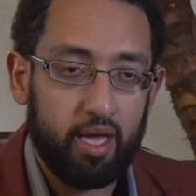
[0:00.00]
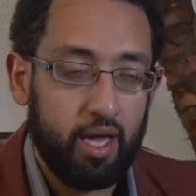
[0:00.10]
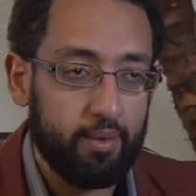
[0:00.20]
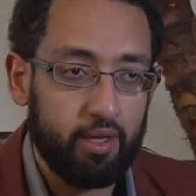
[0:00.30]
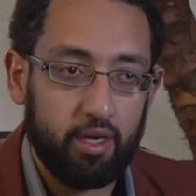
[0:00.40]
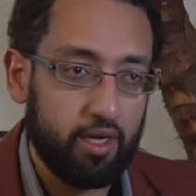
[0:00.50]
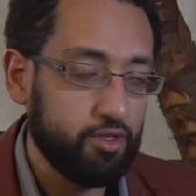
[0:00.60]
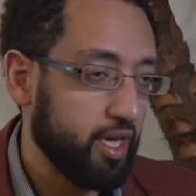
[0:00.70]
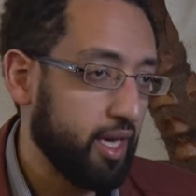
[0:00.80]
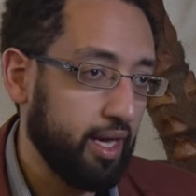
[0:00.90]
I mean,
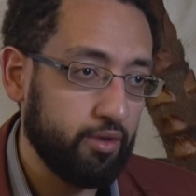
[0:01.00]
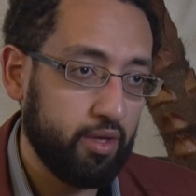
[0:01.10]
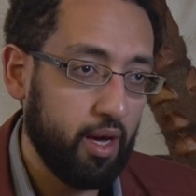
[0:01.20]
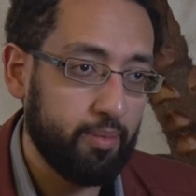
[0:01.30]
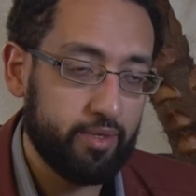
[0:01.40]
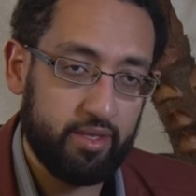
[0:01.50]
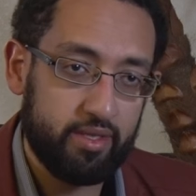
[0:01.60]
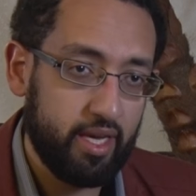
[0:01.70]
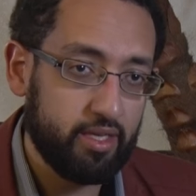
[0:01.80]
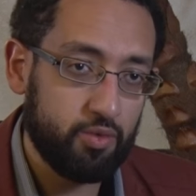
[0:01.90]
checking out the opposite
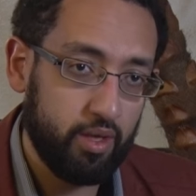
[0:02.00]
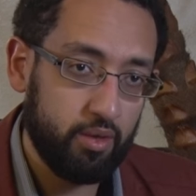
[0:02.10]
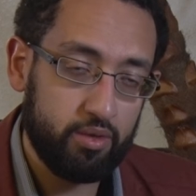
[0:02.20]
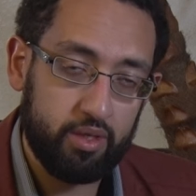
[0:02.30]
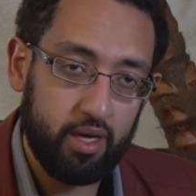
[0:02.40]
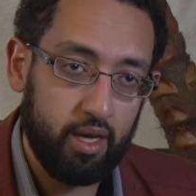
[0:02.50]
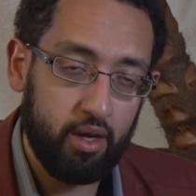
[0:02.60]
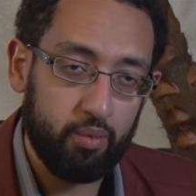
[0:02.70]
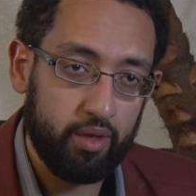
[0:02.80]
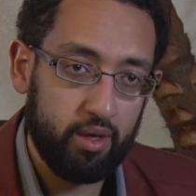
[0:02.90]
sex
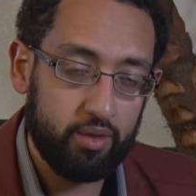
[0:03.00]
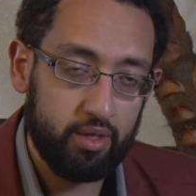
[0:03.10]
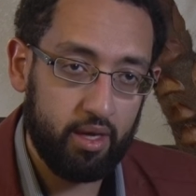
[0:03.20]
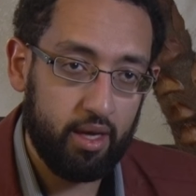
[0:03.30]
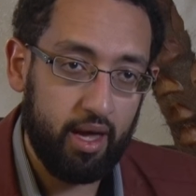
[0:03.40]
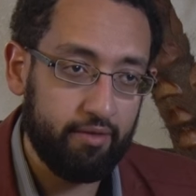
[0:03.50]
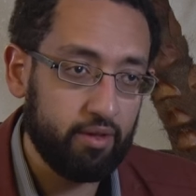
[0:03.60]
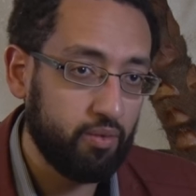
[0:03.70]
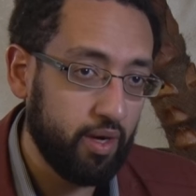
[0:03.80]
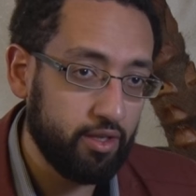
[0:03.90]
without having
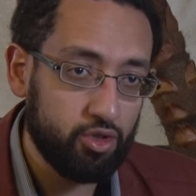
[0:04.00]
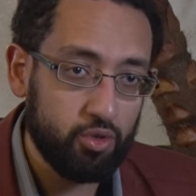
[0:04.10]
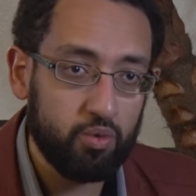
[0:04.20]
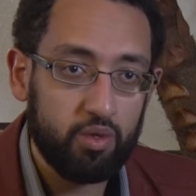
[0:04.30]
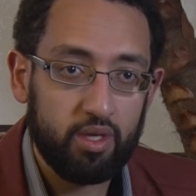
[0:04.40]
the right to.